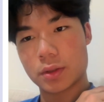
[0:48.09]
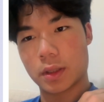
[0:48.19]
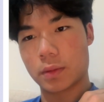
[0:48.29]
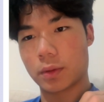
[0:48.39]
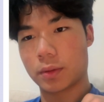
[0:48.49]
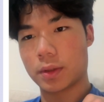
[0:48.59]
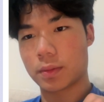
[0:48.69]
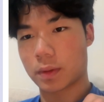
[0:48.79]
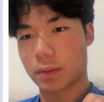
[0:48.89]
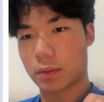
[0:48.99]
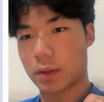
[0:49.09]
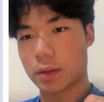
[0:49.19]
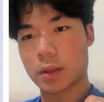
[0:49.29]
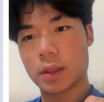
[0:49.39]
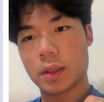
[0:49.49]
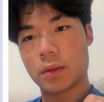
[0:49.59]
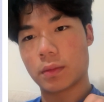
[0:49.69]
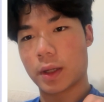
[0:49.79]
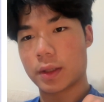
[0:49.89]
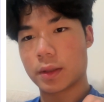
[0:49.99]
I wrote this one wrong.
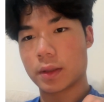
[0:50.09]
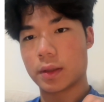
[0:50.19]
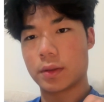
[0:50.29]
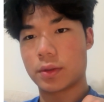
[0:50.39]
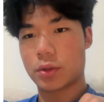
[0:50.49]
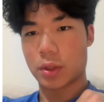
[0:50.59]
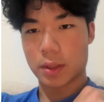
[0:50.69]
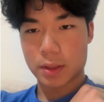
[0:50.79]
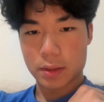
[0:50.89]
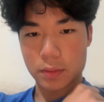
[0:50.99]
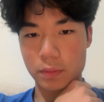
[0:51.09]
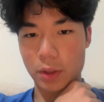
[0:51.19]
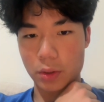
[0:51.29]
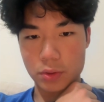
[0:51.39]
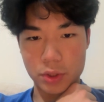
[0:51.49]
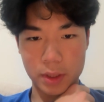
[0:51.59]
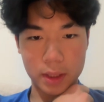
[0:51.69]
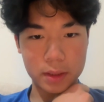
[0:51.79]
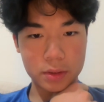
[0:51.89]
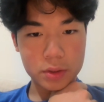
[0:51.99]
Rather, it's just rho
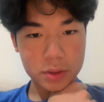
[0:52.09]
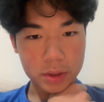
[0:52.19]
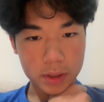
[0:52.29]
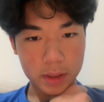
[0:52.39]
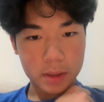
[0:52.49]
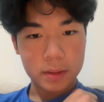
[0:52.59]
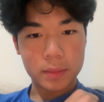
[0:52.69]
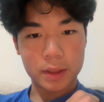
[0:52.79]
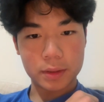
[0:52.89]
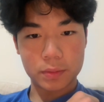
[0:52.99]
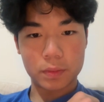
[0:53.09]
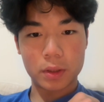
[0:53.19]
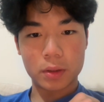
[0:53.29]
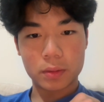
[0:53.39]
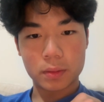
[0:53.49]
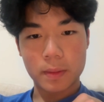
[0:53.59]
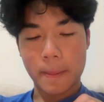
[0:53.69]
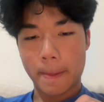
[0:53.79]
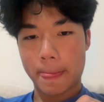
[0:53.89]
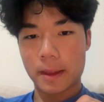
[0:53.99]
gh, because rho
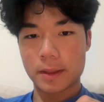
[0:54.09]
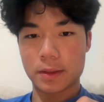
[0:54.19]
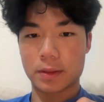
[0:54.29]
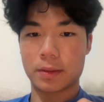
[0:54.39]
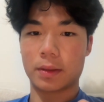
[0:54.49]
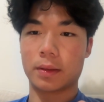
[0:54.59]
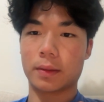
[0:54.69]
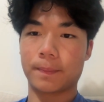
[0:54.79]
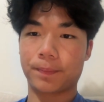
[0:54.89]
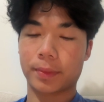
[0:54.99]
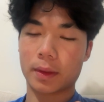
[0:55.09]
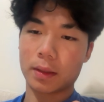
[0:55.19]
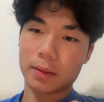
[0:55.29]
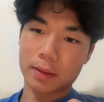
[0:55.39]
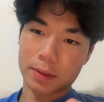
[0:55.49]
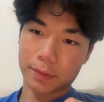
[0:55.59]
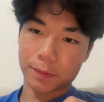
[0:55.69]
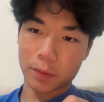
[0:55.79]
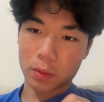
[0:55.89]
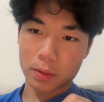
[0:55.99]
is the
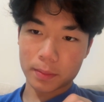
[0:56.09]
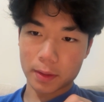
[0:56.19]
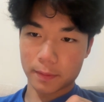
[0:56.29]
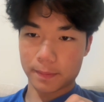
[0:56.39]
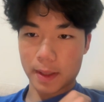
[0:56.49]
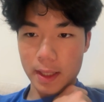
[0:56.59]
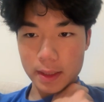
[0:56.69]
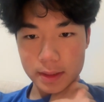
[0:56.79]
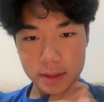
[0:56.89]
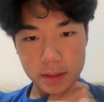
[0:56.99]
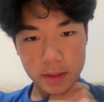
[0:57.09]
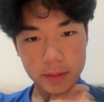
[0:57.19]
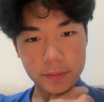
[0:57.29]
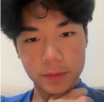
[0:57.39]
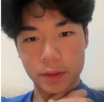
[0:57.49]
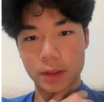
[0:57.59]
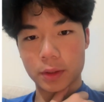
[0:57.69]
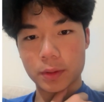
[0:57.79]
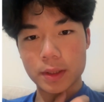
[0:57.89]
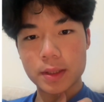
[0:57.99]
form of mass for
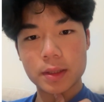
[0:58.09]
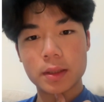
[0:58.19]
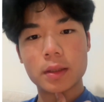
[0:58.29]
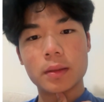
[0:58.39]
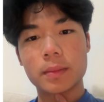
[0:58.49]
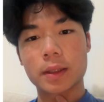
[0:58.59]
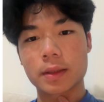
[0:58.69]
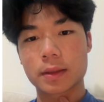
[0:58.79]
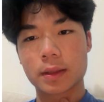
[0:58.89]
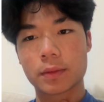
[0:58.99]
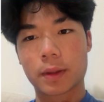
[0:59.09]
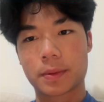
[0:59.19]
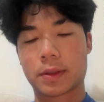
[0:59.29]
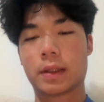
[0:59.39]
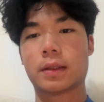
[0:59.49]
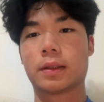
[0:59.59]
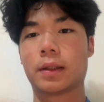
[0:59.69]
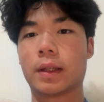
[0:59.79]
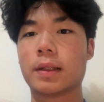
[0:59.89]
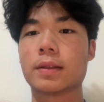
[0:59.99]
liquids, because it represents the
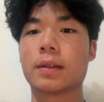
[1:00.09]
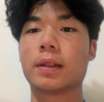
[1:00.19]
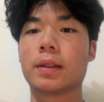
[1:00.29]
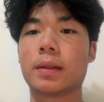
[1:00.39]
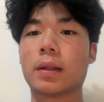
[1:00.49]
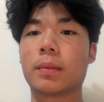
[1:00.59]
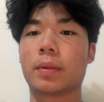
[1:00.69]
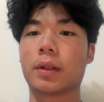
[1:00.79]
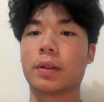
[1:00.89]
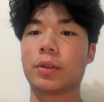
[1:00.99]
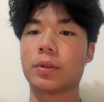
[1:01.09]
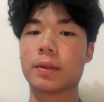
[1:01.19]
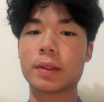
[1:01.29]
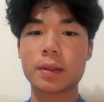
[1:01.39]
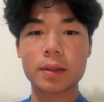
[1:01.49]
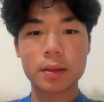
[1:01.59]
density per unit.